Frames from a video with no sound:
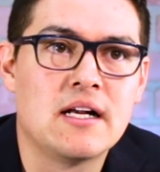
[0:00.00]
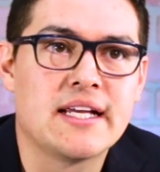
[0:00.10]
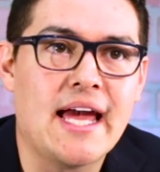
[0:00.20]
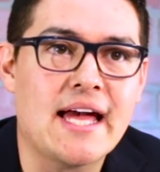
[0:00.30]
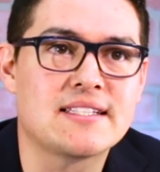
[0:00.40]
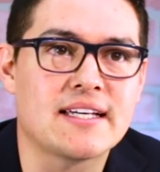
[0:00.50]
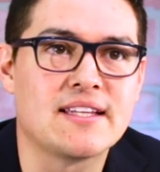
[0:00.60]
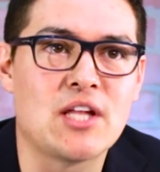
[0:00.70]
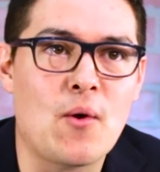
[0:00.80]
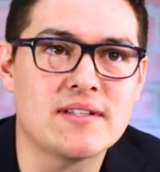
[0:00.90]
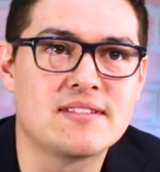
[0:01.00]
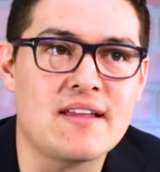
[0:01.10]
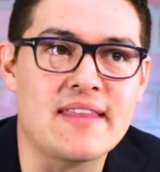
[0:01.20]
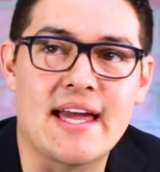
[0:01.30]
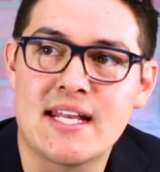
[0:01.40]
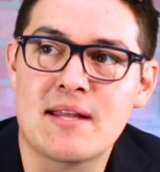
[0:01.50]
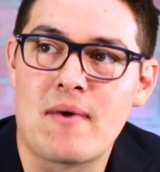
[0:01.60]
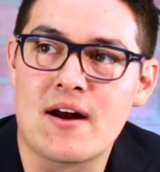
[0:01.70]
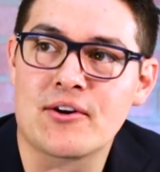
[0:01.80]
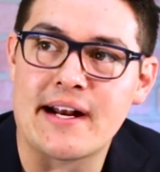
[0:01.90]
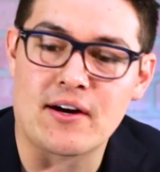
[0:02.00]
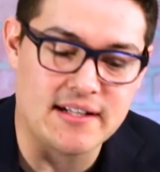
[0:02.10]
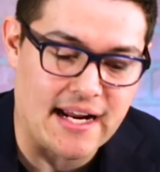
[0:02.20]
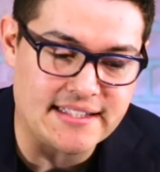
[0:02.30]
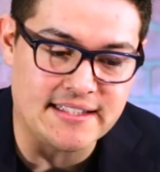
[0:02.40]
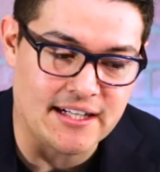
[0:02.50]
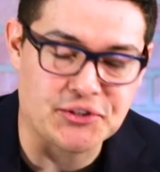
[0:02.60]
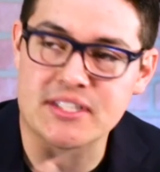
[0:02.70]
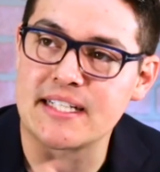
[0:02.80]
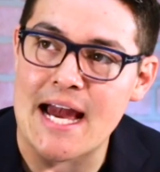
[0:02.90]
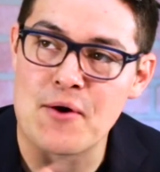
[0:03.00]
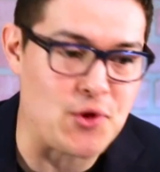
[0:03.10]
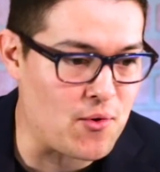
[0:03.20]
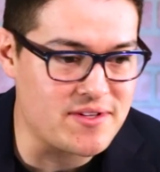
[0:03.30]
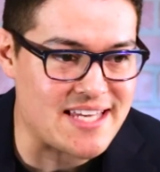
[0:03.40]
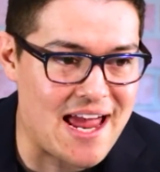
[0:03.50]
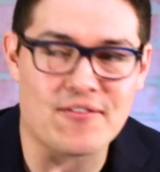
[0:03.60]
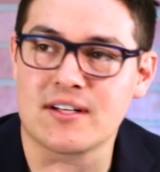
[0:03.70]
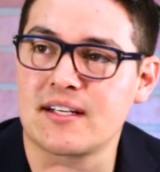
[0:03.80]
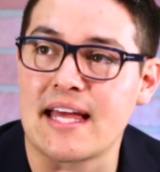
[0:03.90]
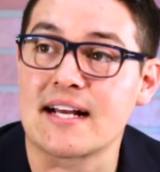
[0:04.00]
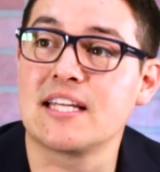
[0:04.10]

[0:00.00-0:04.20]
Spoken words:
Yeah, it's like no one's done that. In the modern era, 1900 to now, no one's ever done that.